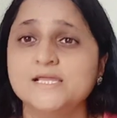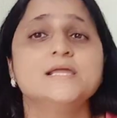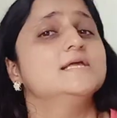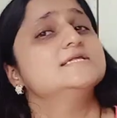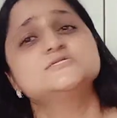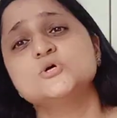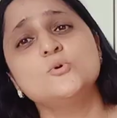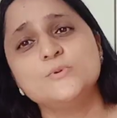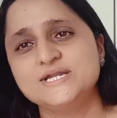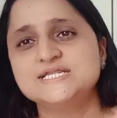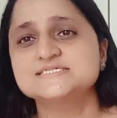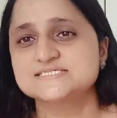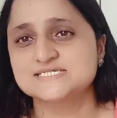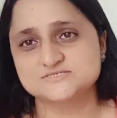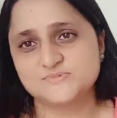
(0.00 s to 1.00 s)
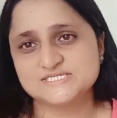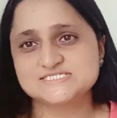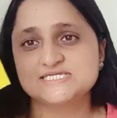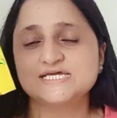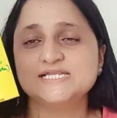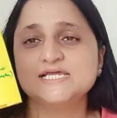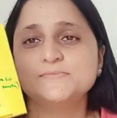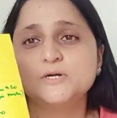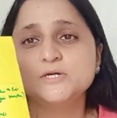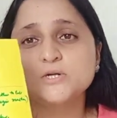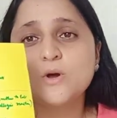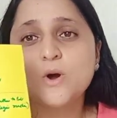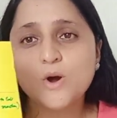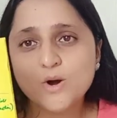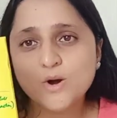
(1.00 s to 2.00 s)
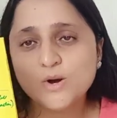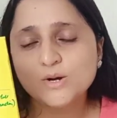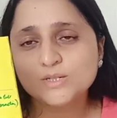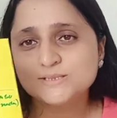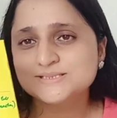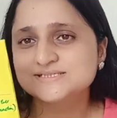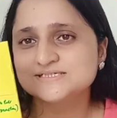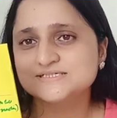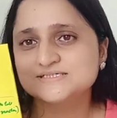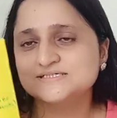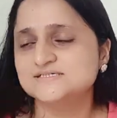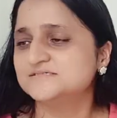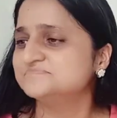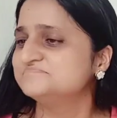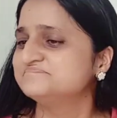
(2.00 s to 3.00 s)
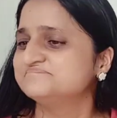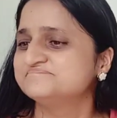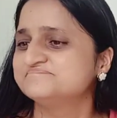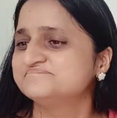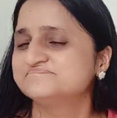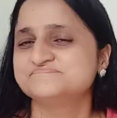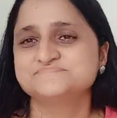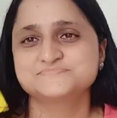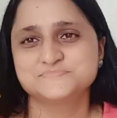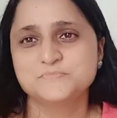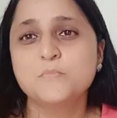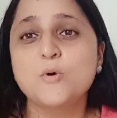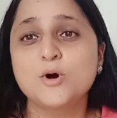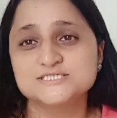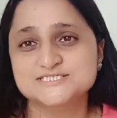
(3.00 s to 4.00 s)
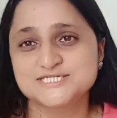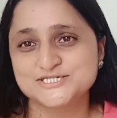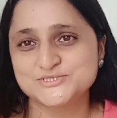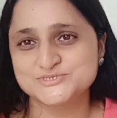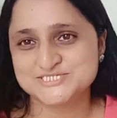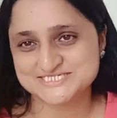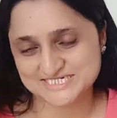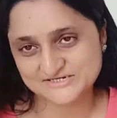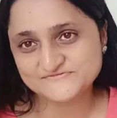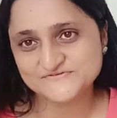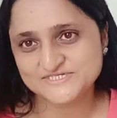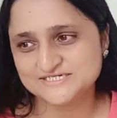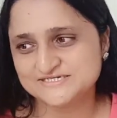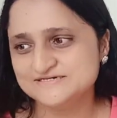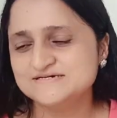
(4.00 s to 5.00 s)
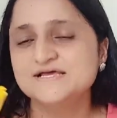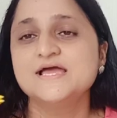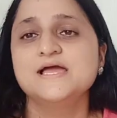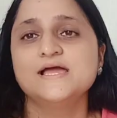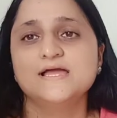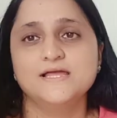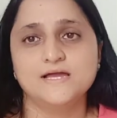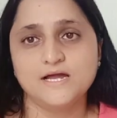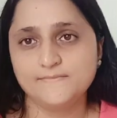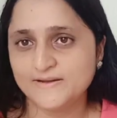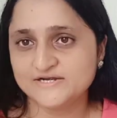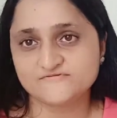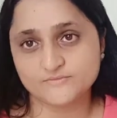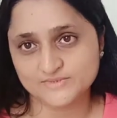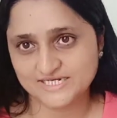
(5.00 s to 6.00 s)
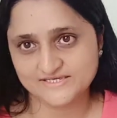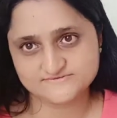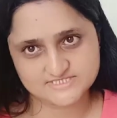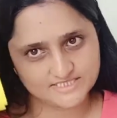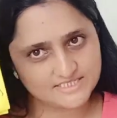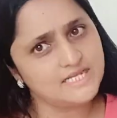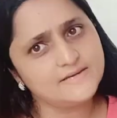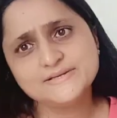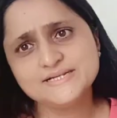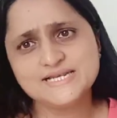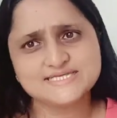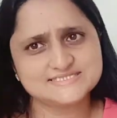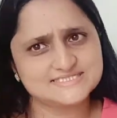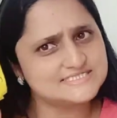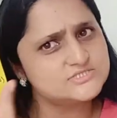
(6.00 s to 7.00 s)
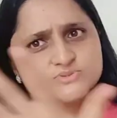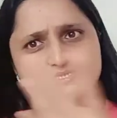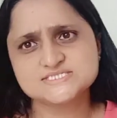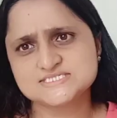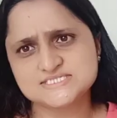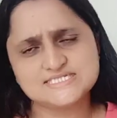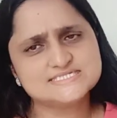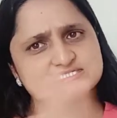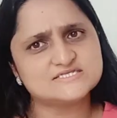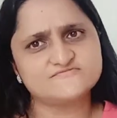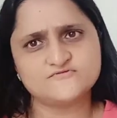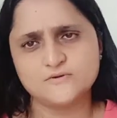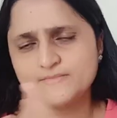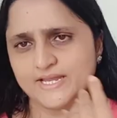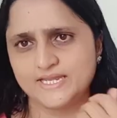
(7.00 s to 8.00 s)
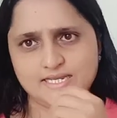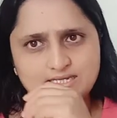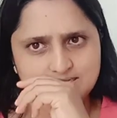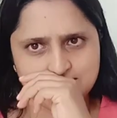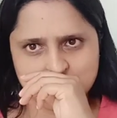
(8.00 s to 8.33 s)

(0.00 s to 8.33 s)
So we discussed basically about all the mosquito stuff here apart from the life cycle. I mean, like, this was easy for my